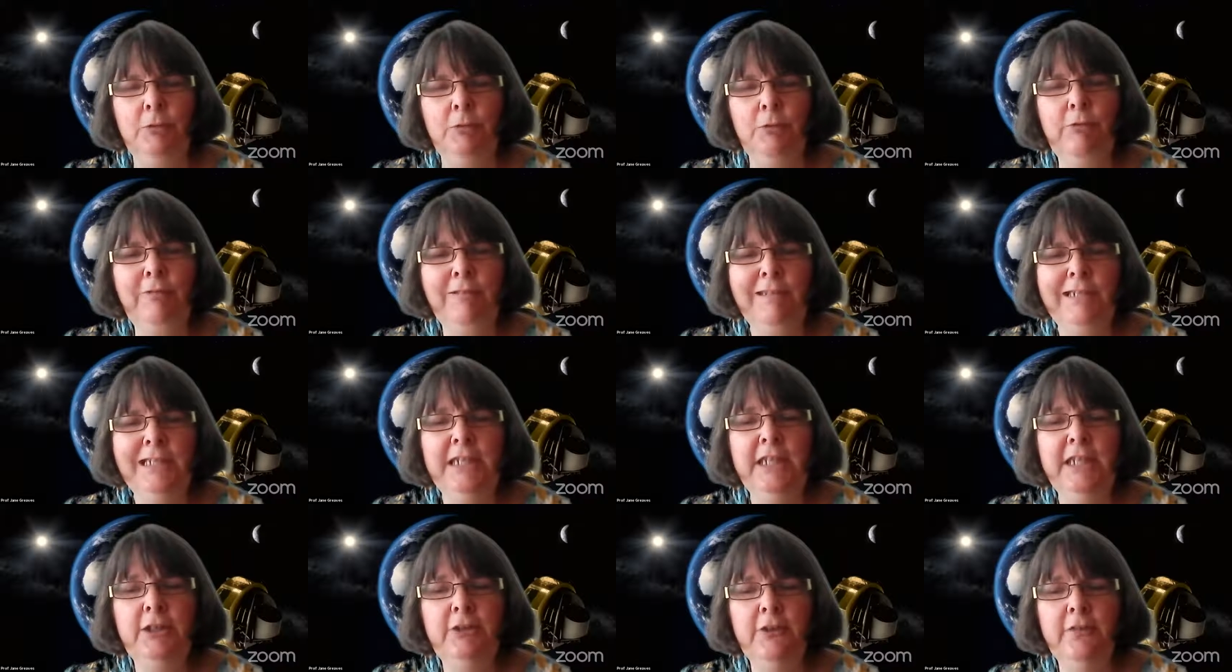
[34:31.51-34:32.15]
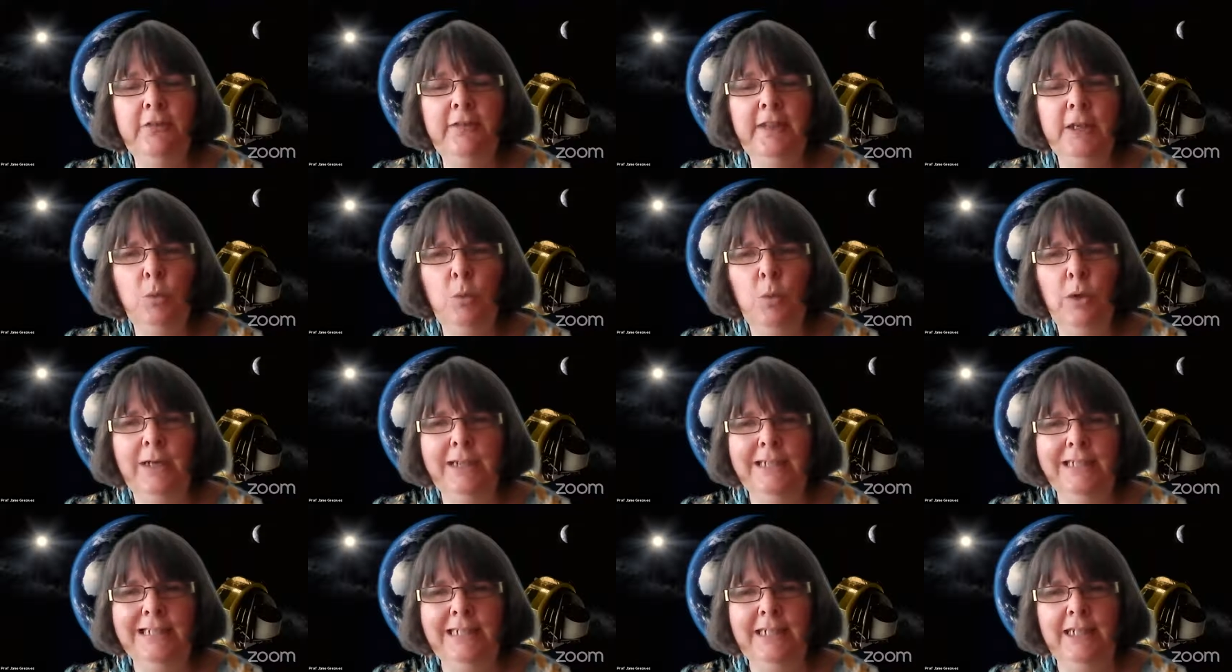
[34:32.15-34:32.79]
we really need to think
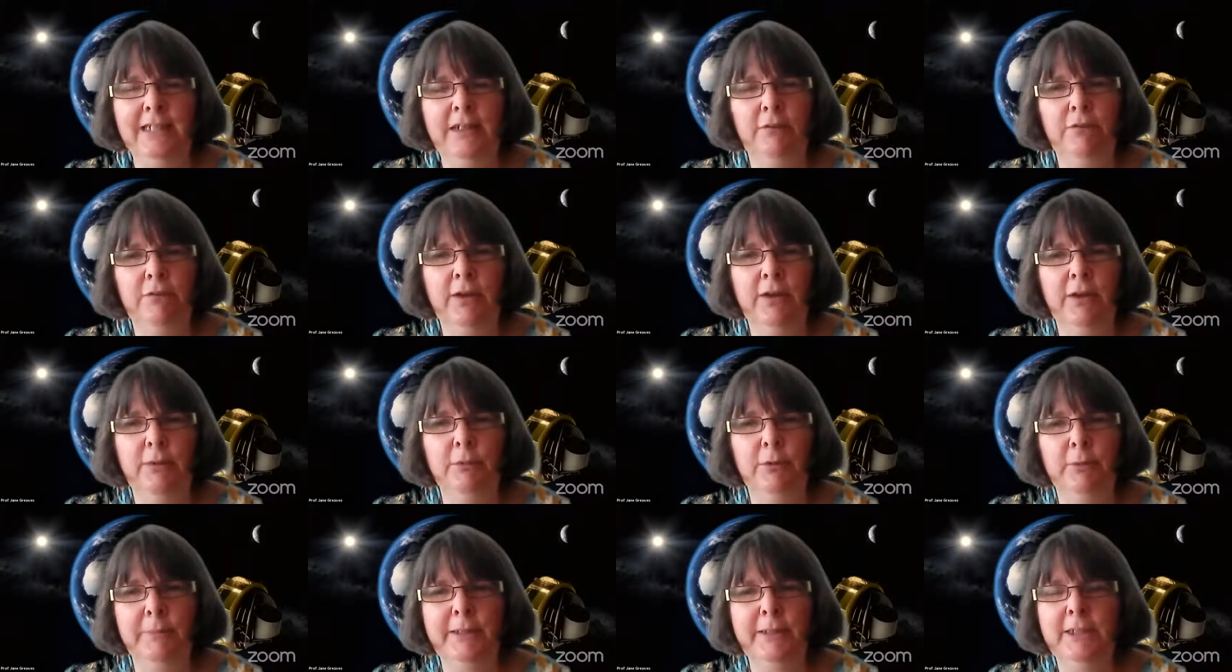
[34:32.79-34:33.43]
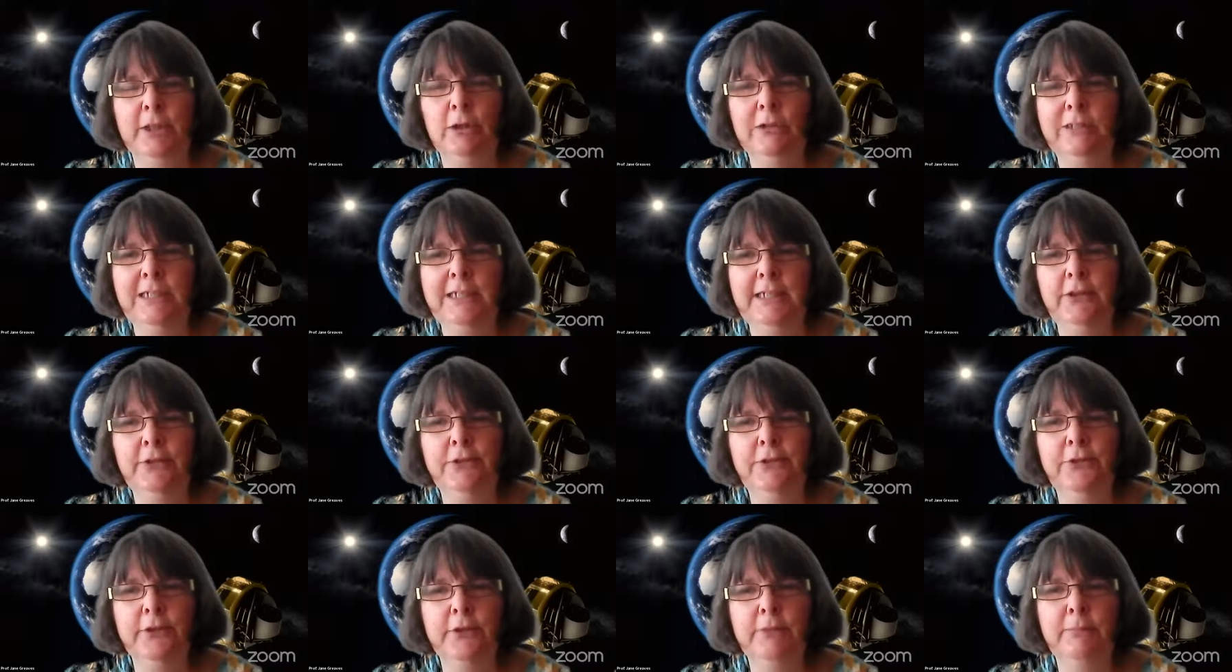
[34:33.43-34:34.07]
widely. And in fact, one of my
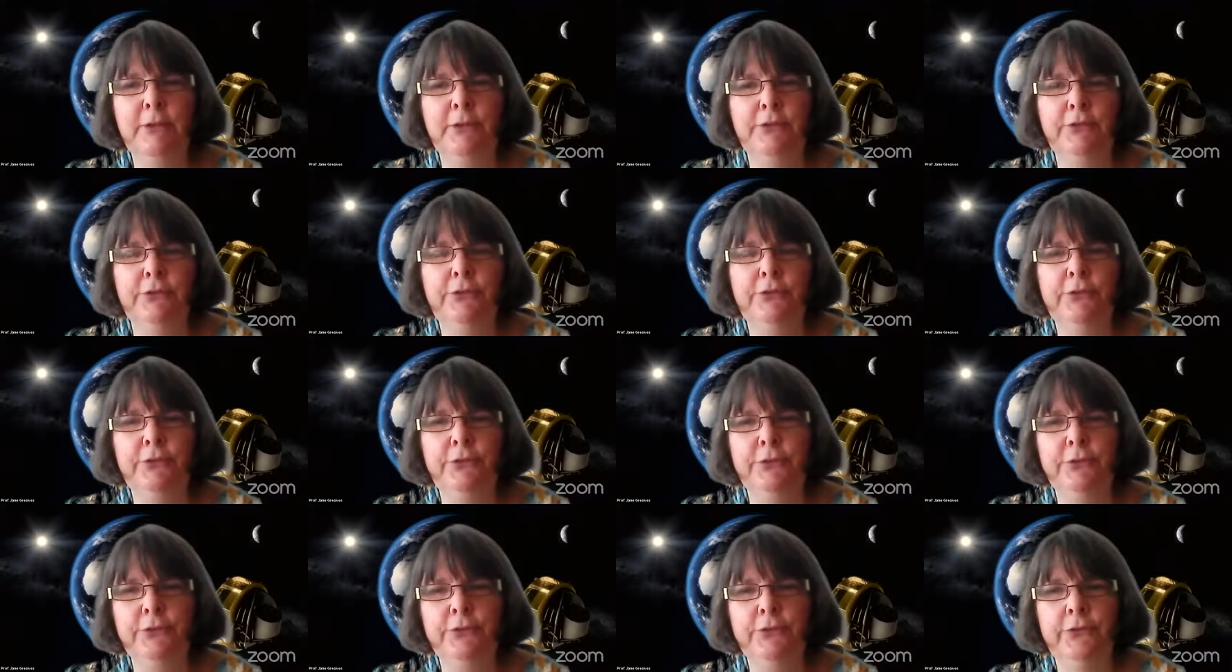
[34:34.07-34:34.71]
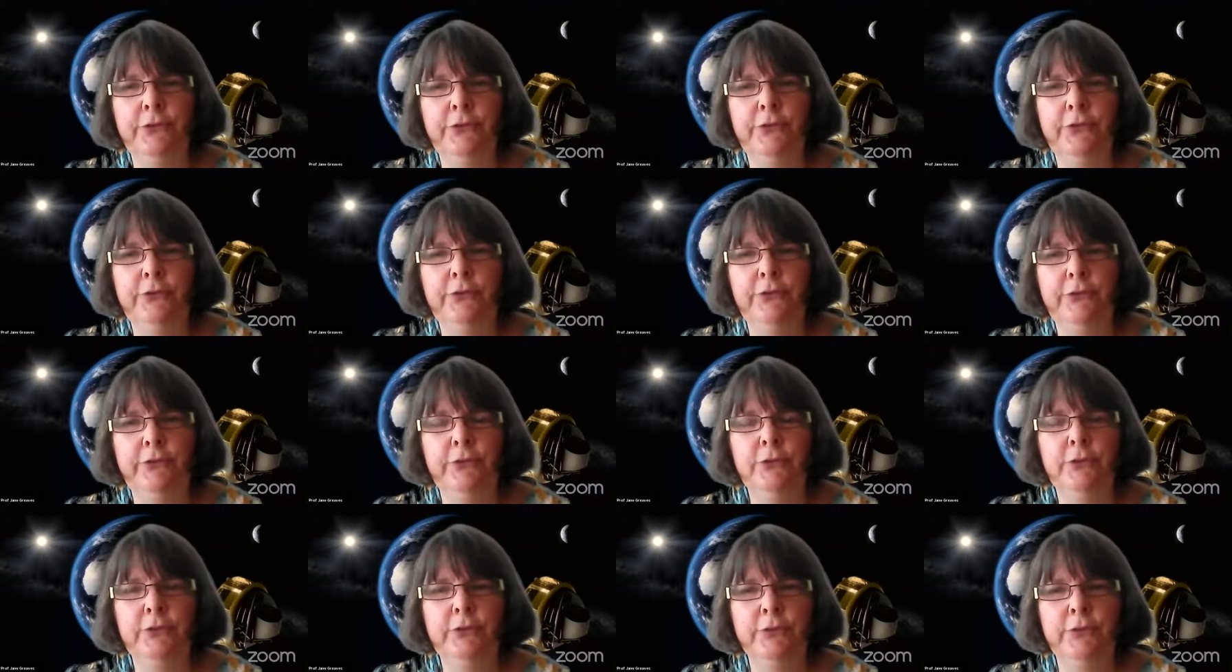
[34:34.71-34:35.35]
colleagues at the Massachusetts
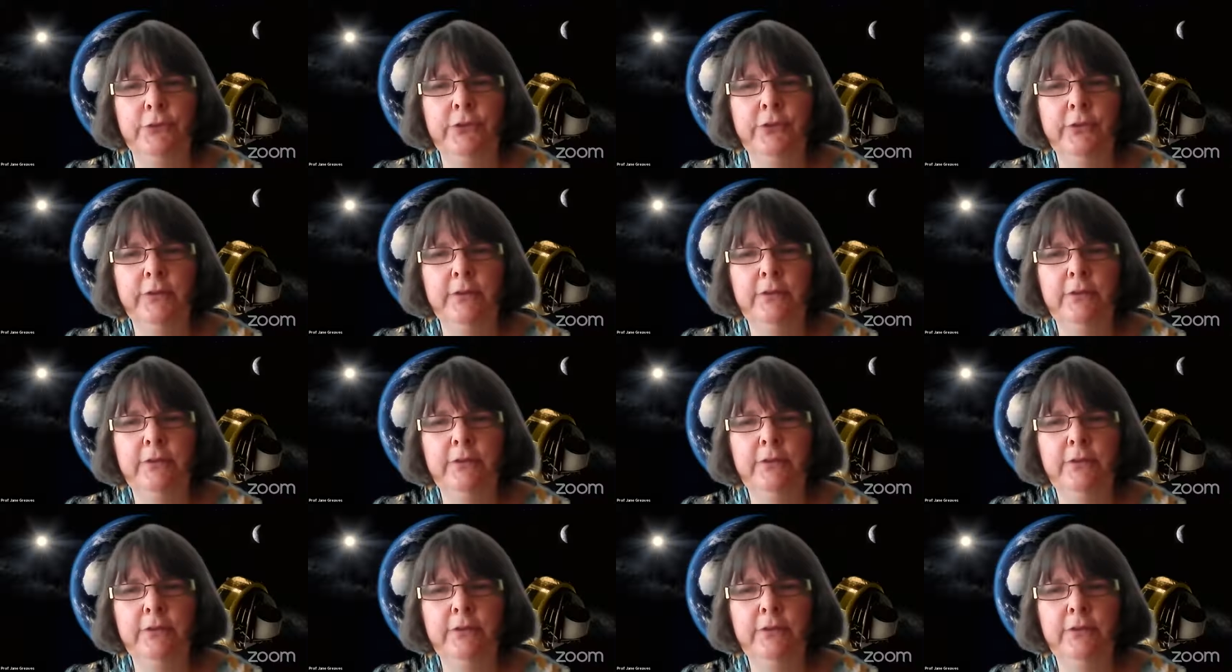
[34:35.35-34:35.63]
Institute of